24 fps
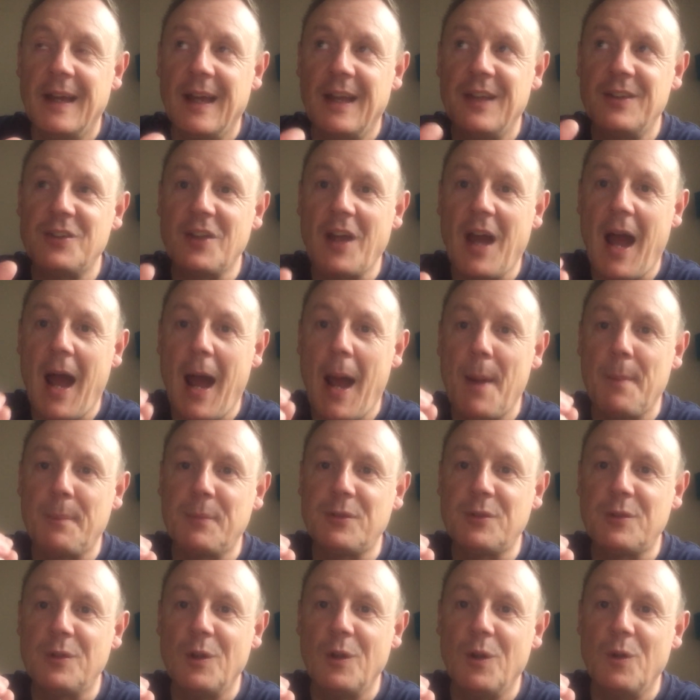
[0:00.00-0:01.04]
it's
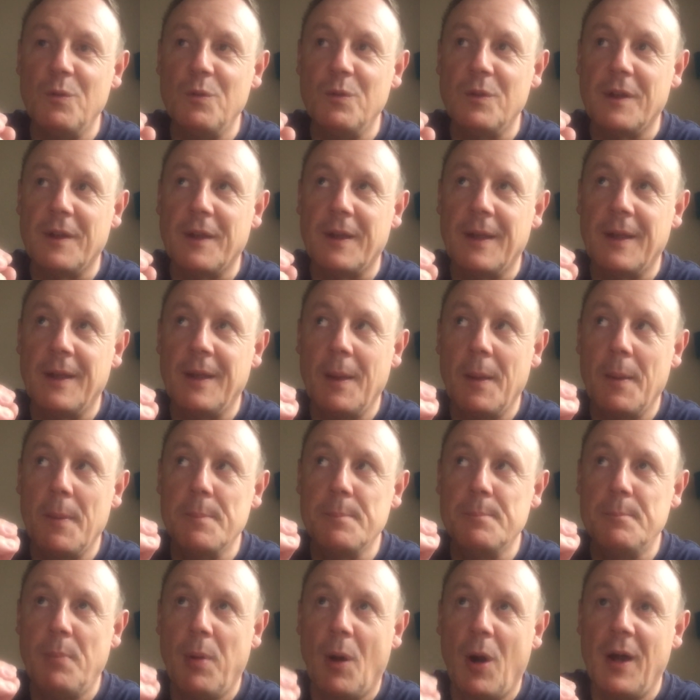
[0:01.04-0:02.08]
absolutely
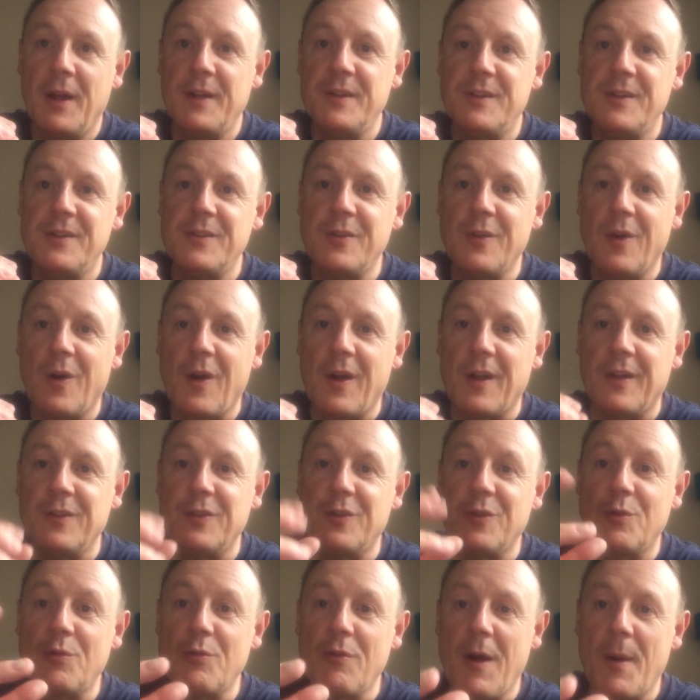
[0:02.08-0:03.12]
by design
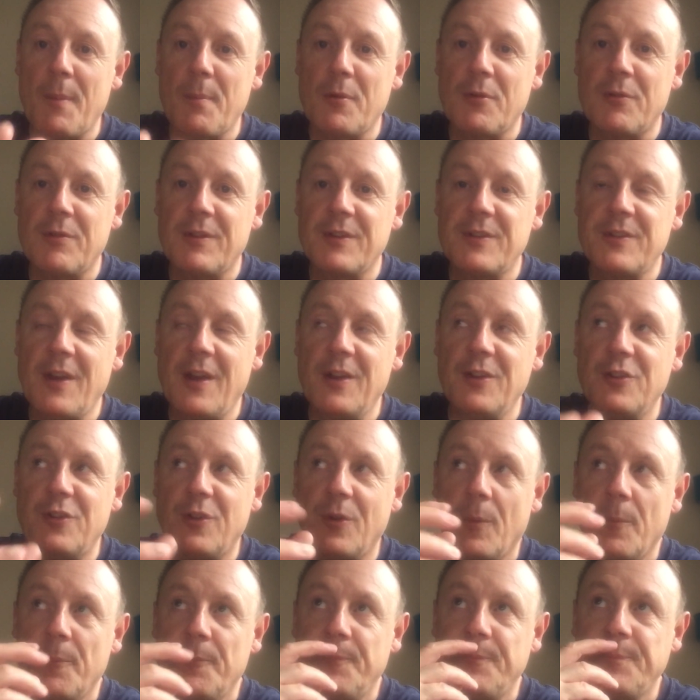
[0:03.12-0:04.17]
to grab our
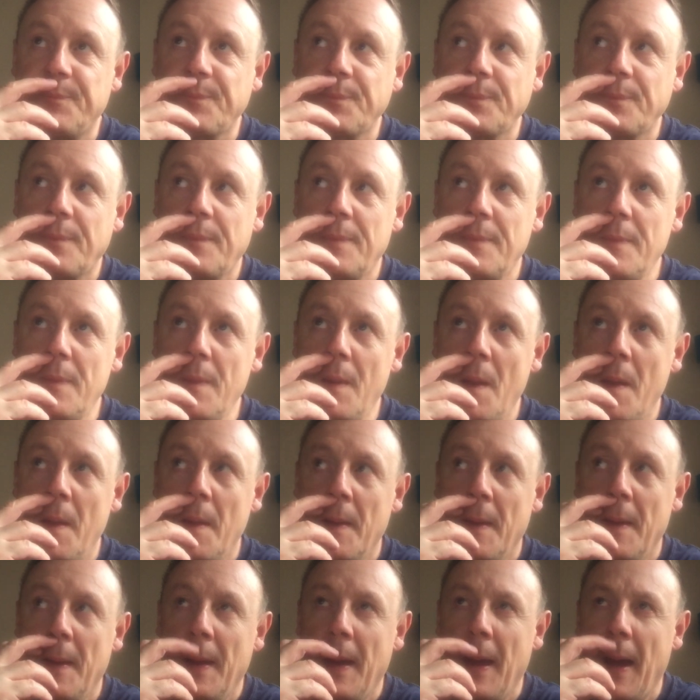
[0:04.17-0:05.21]
attention.
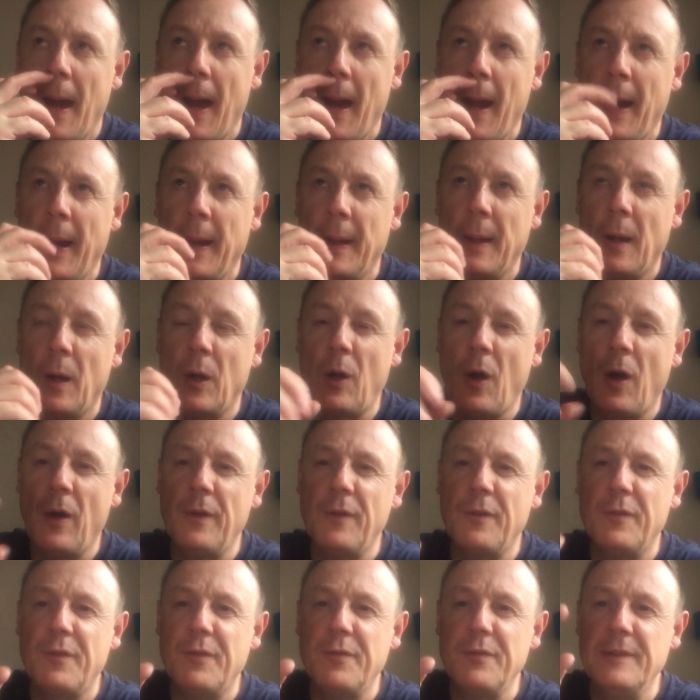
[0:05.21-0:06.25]
And I kind
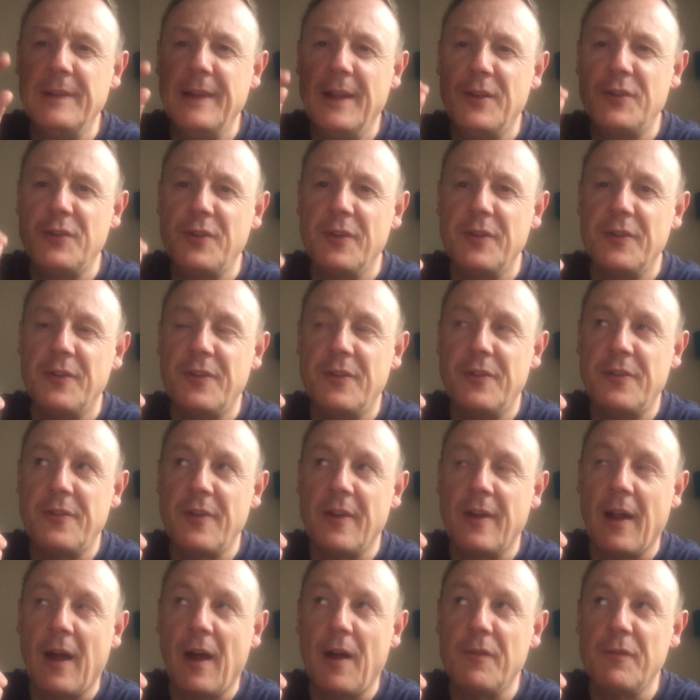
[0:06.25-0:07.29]
of listened to
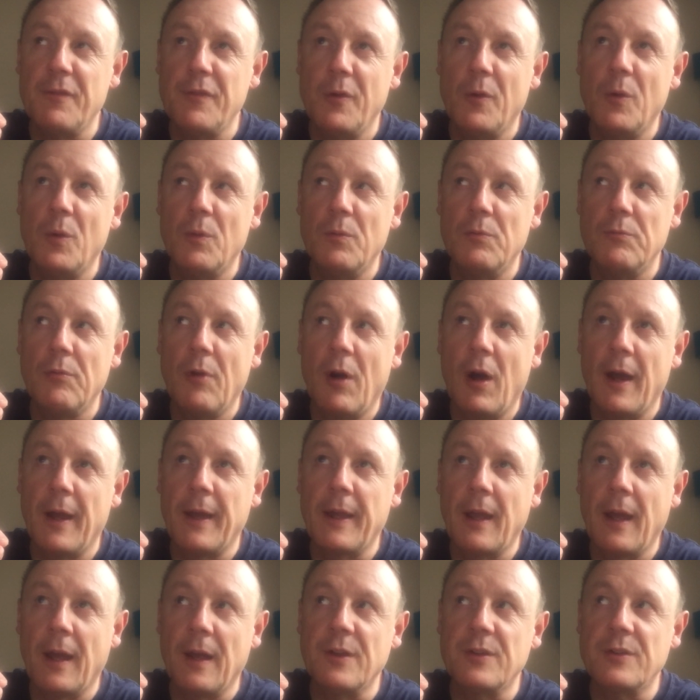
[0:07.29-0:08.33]
that and thought, right,
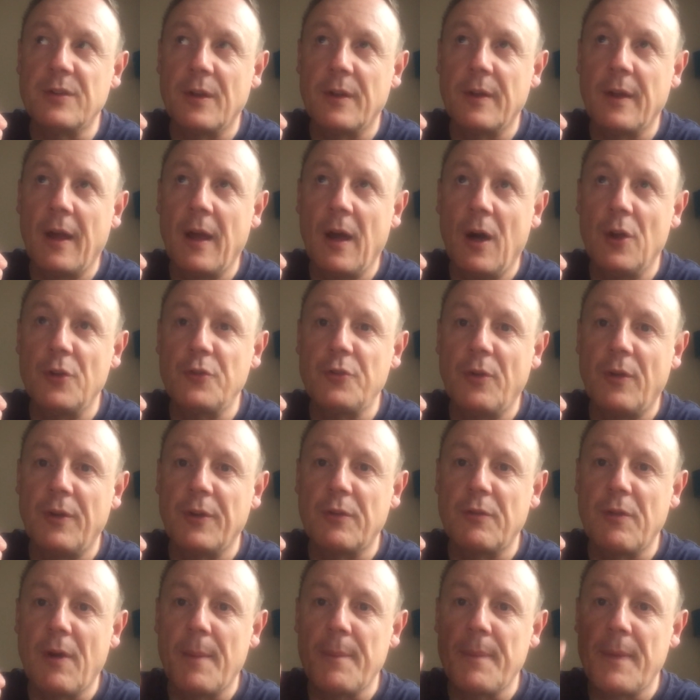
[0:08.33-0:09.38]
okay, so they are trying to
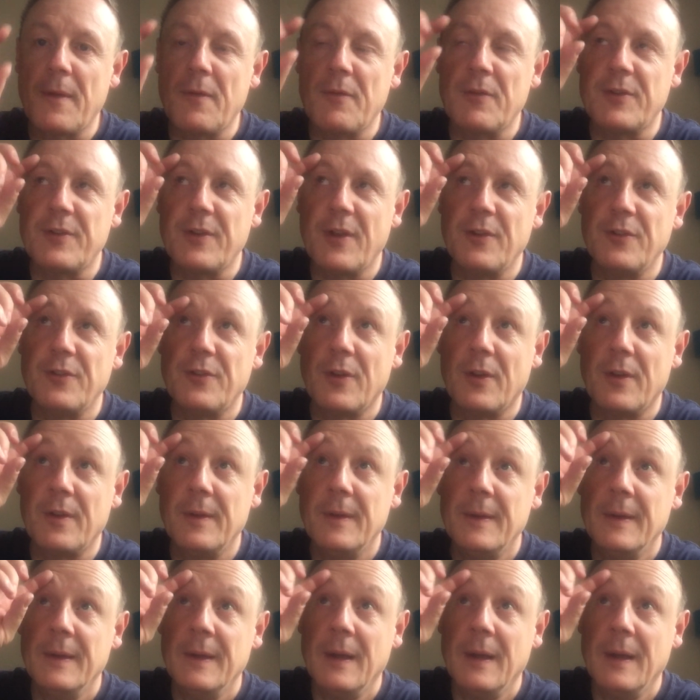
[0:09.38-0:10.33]
grab their attention.